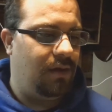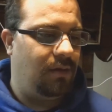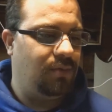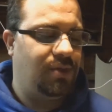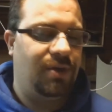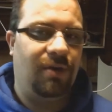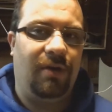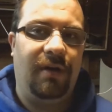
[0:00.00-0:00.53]
I'll
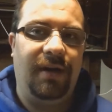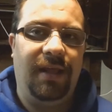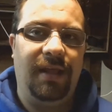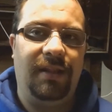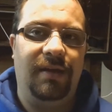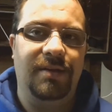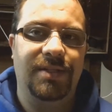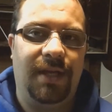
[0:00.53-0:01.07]
try and
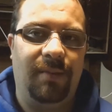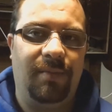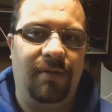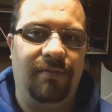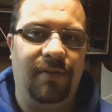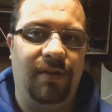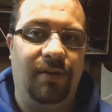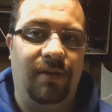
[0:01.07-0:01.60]
get those up.
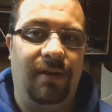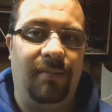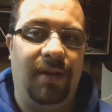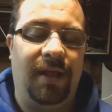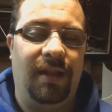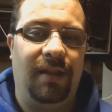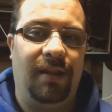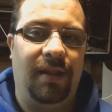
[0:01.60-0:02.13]
If they're not up
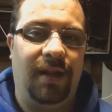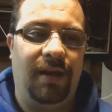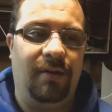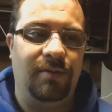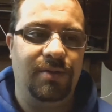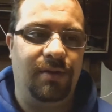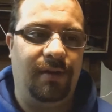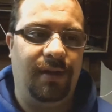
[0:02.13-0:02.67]
now, then
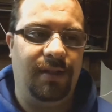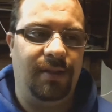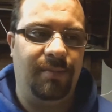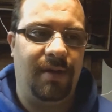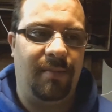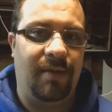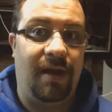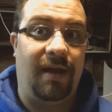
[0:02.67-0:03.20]
I'll try and get
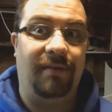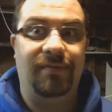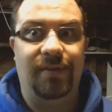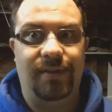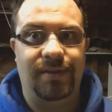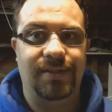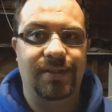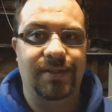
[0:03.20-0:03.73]
them up
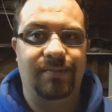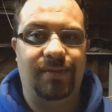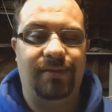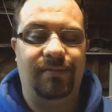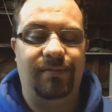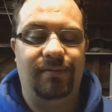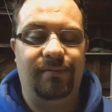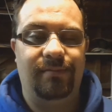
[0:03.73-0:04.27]
after this has
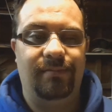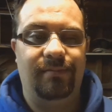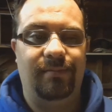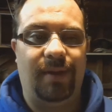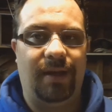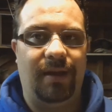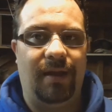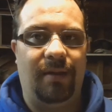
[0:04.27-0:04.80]

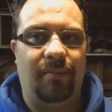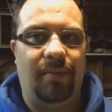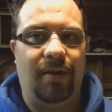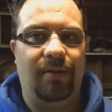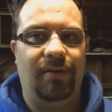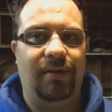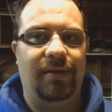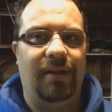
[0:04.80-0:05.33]
been
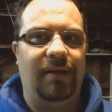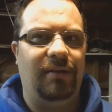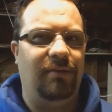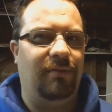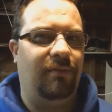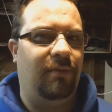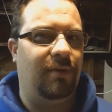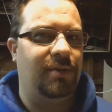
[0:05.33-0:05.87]
uploaded and
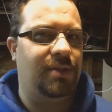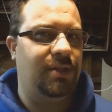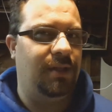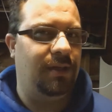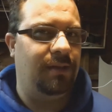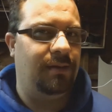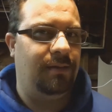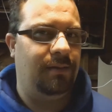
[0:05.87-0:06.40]
you've
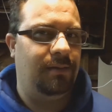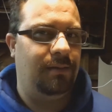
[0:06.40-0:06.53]
watched it.